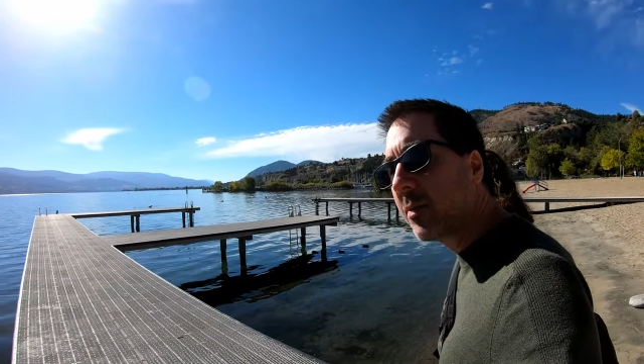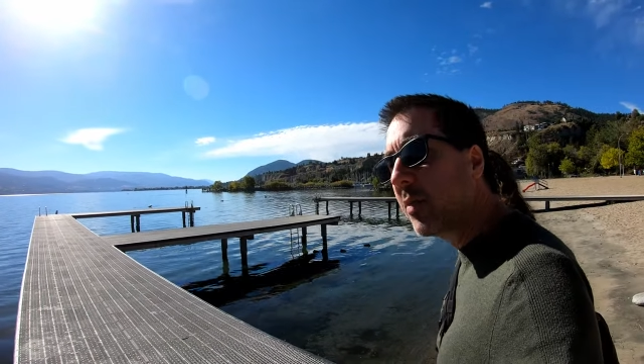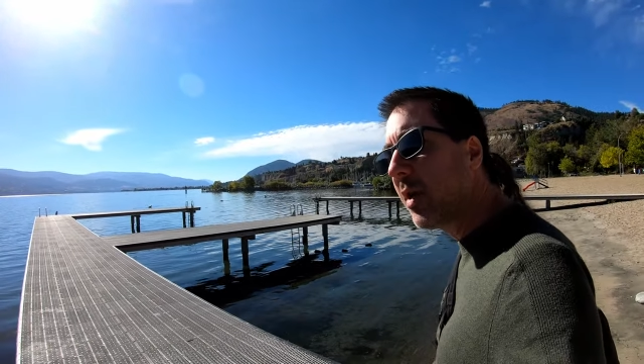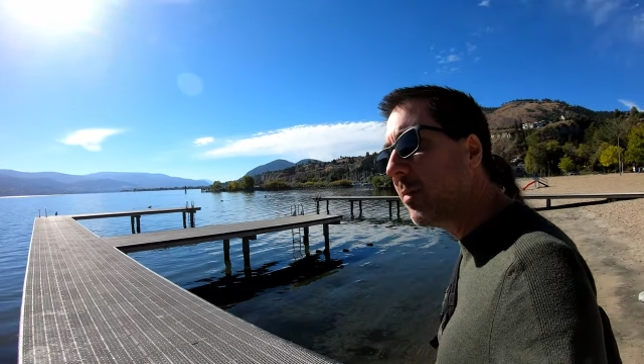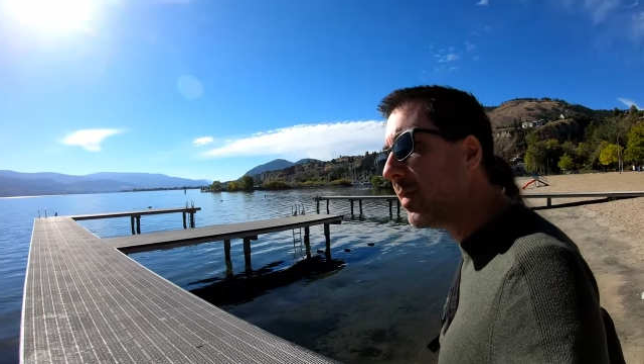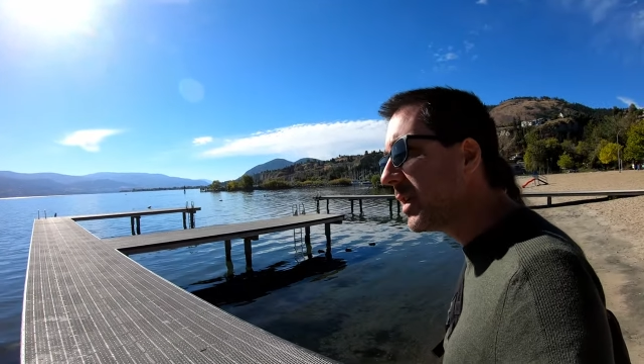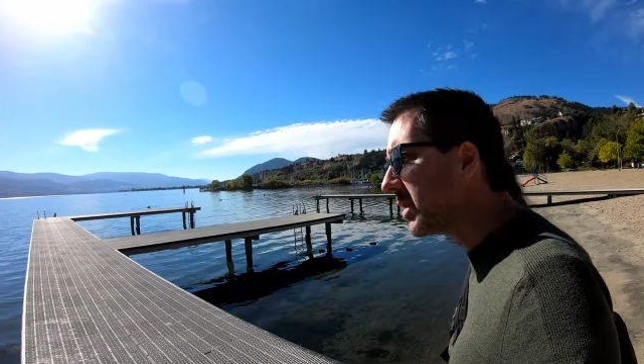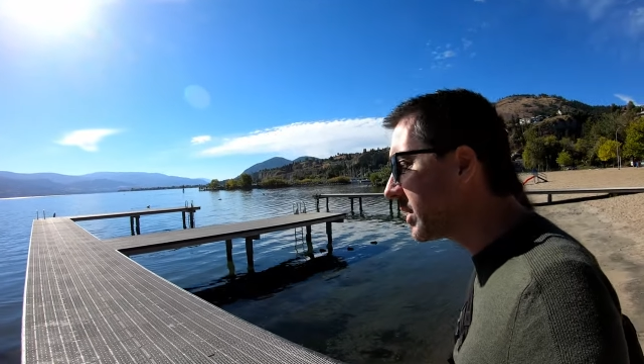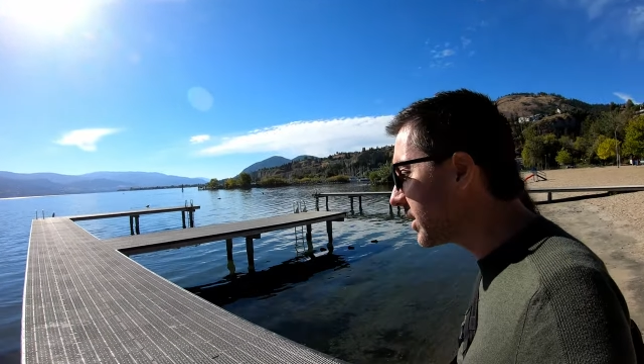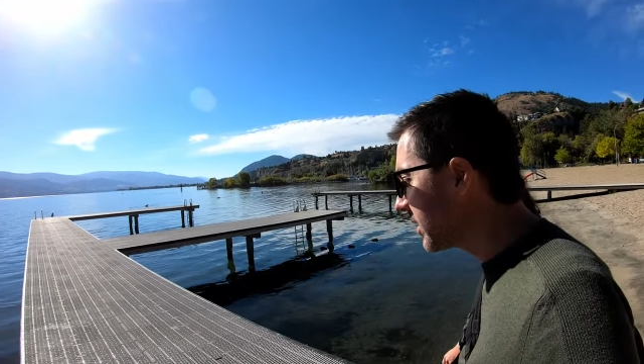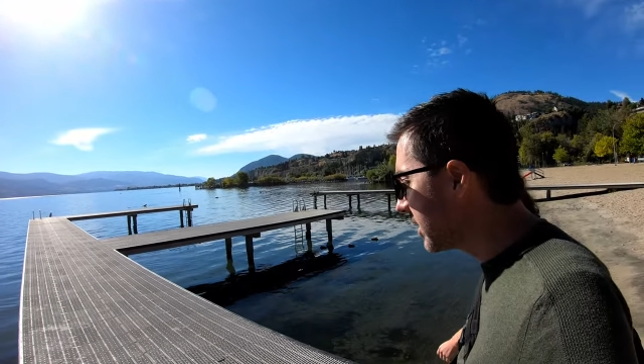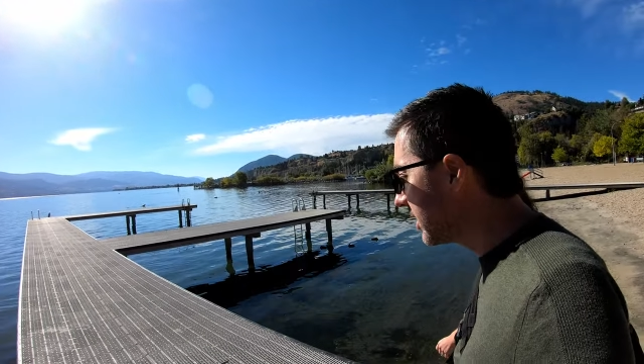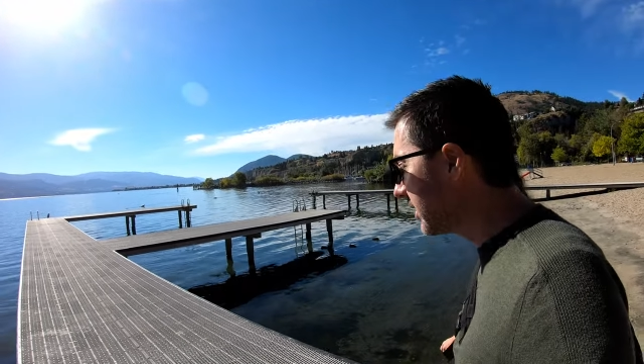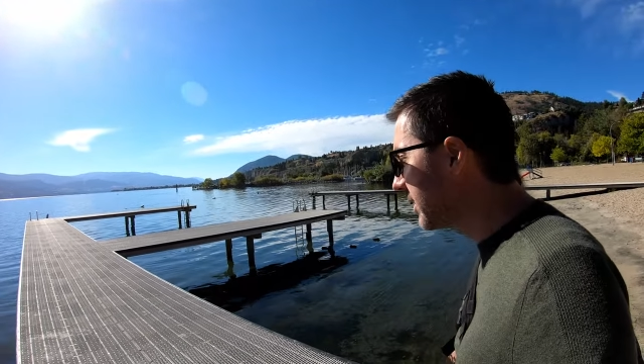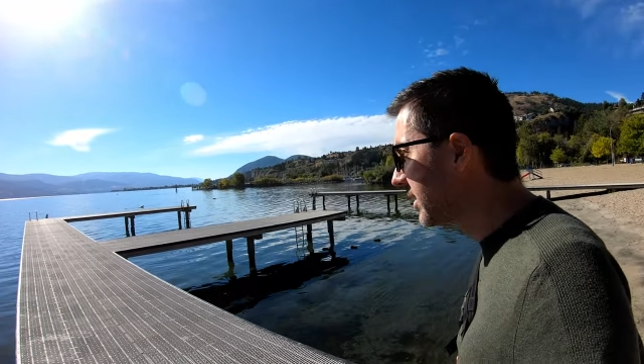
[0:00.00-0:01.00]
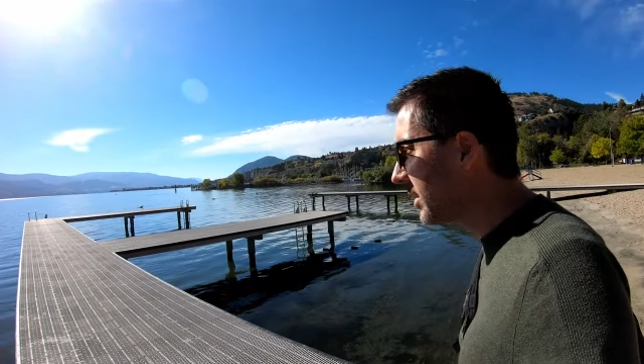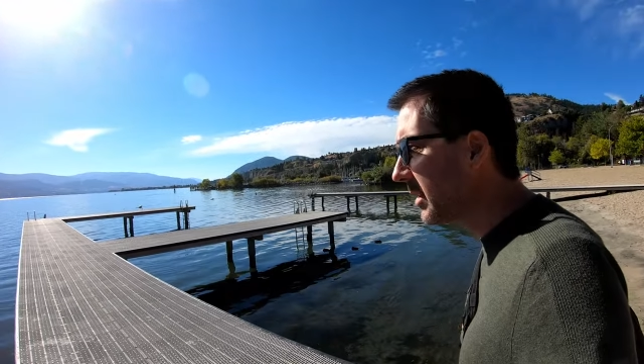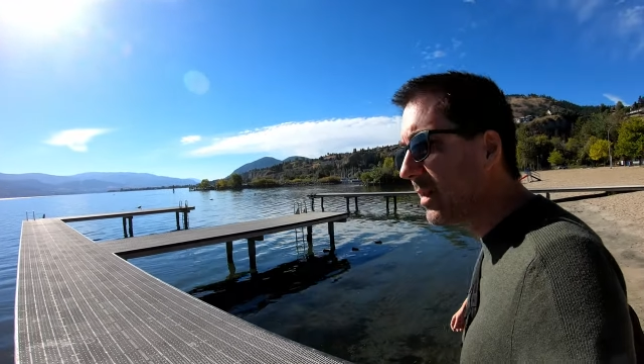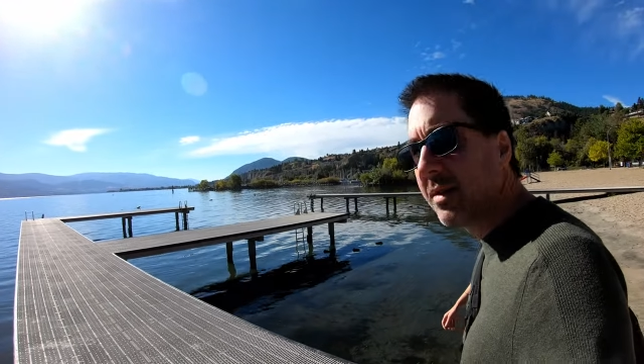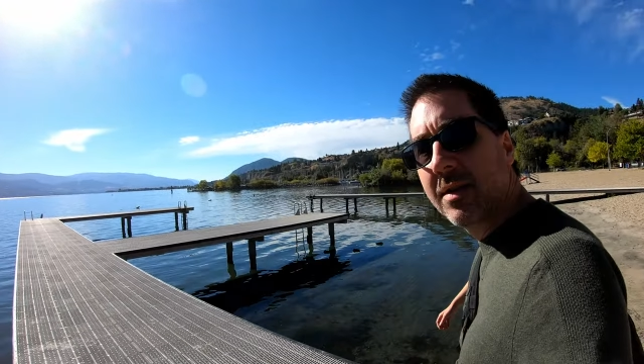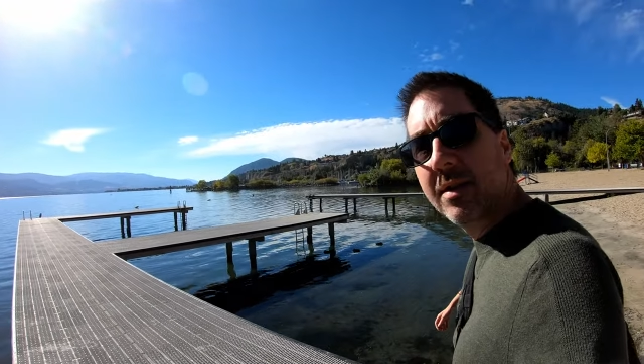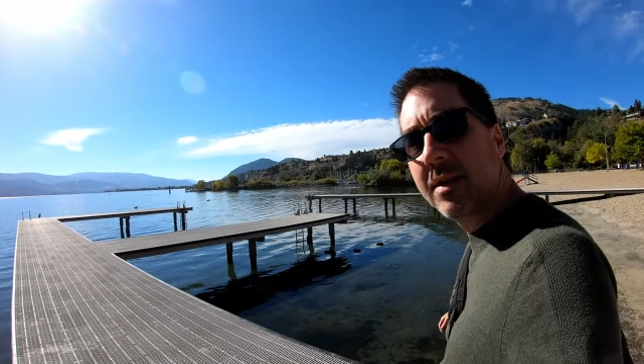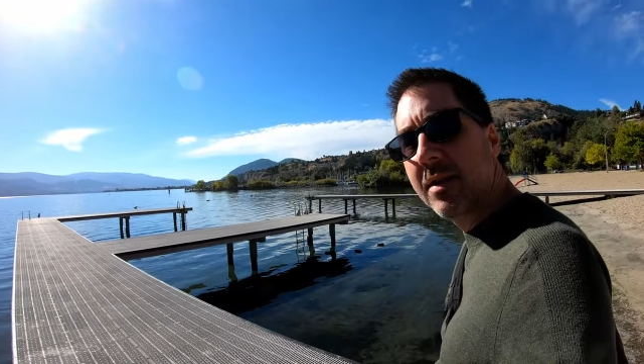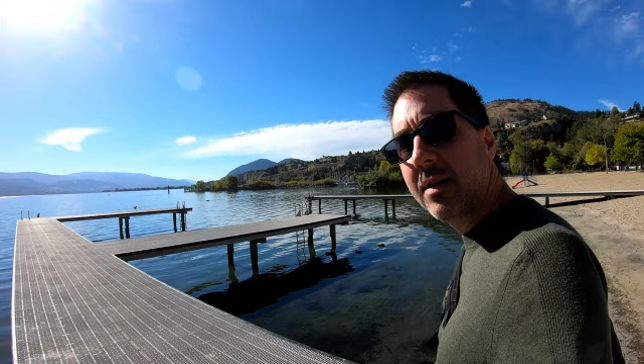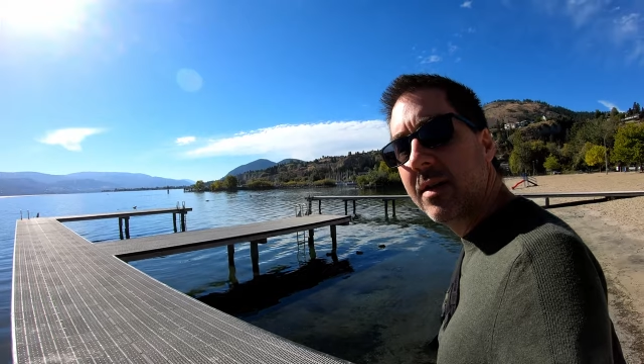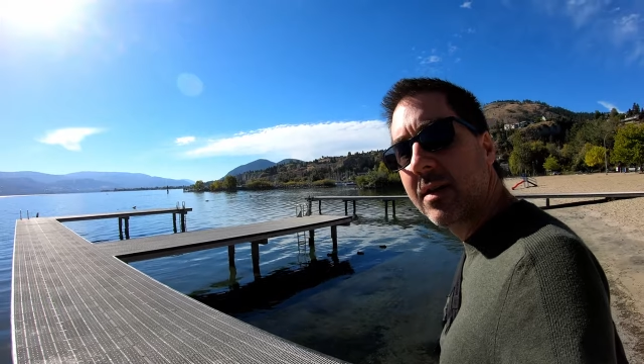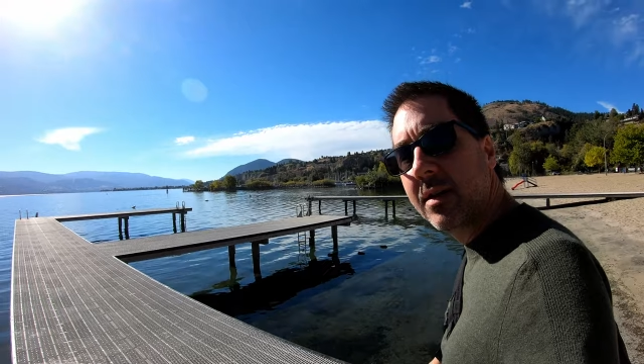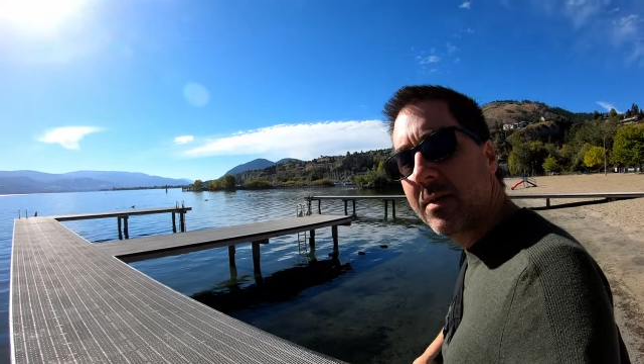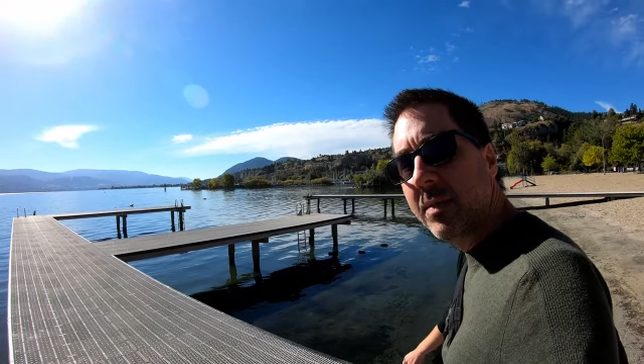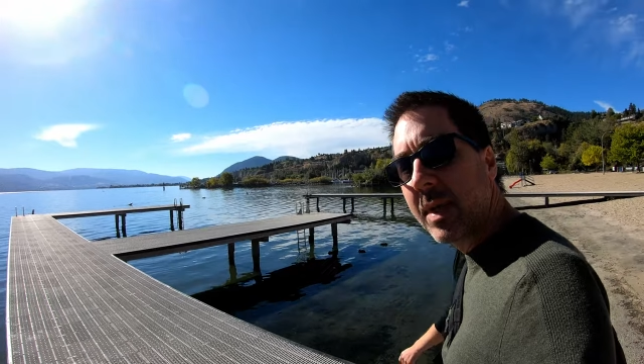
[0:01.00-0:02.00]
purpose.
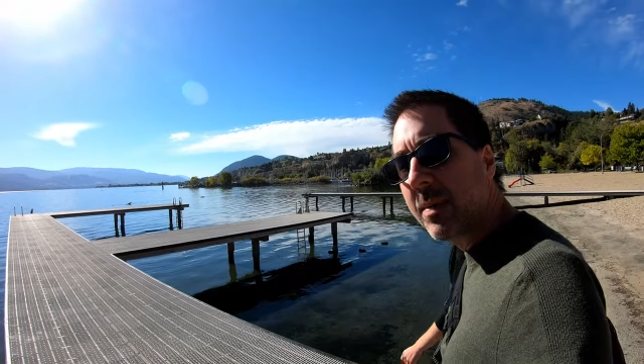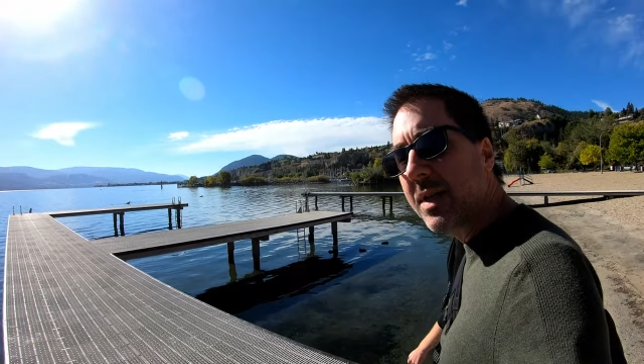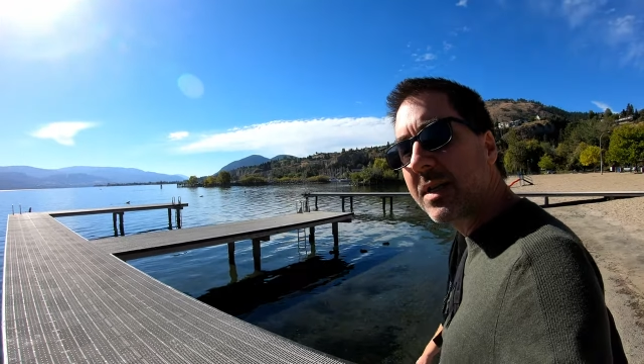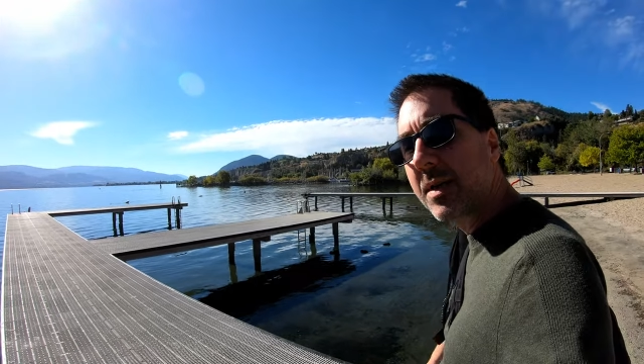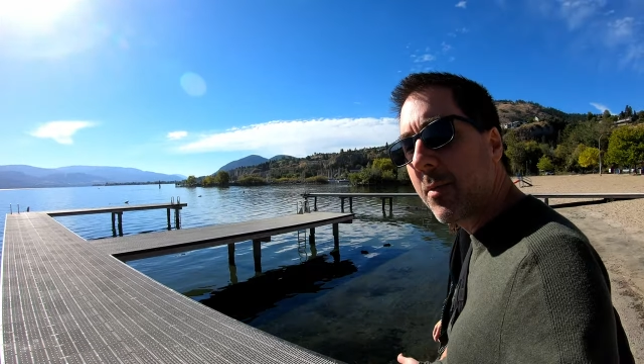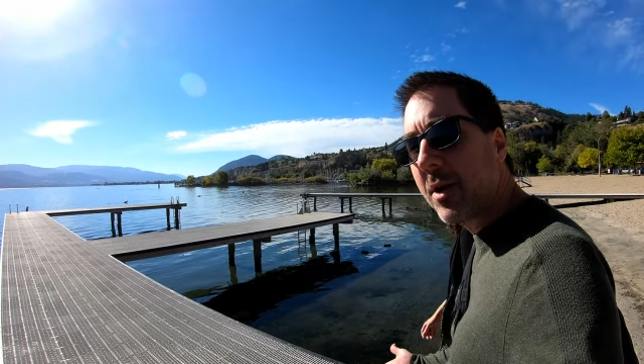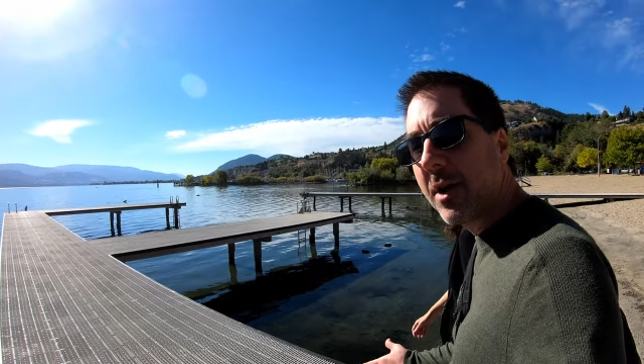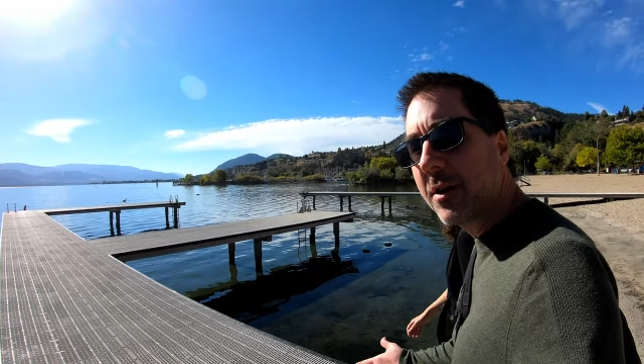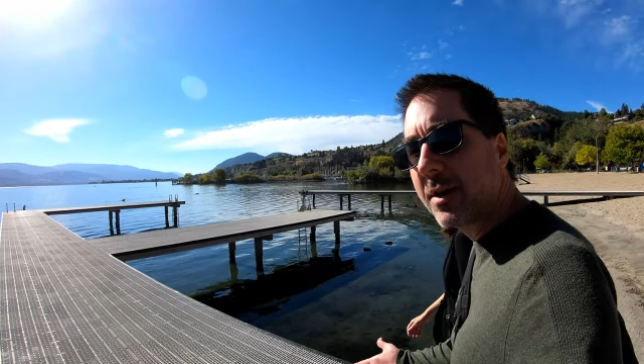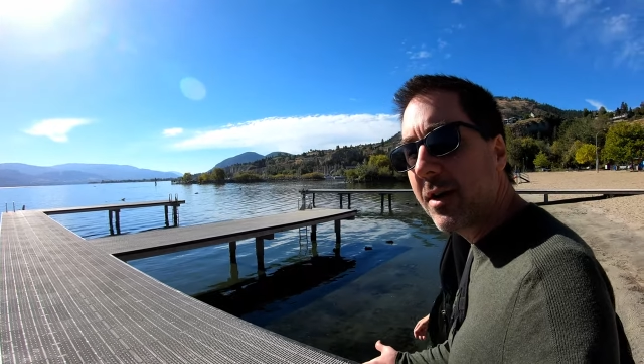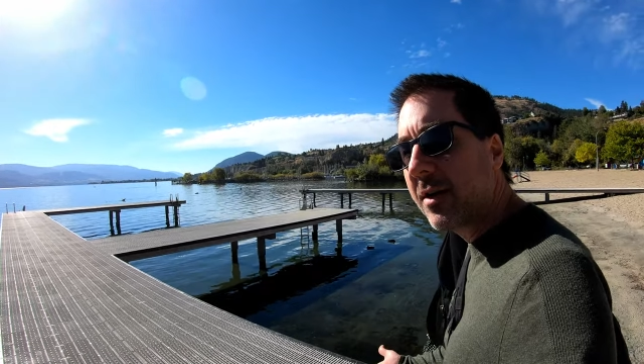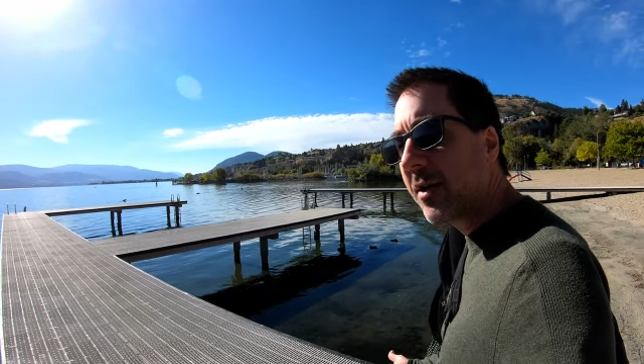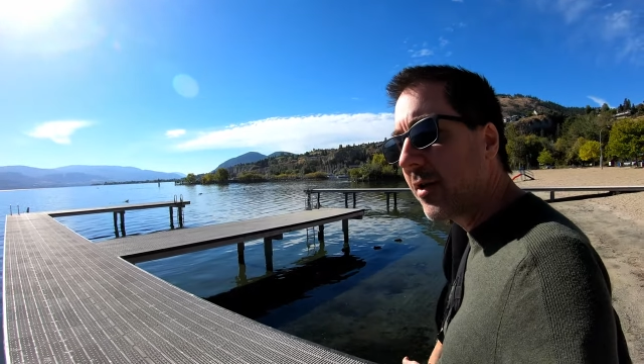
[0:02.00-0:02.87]
Maybe someone out there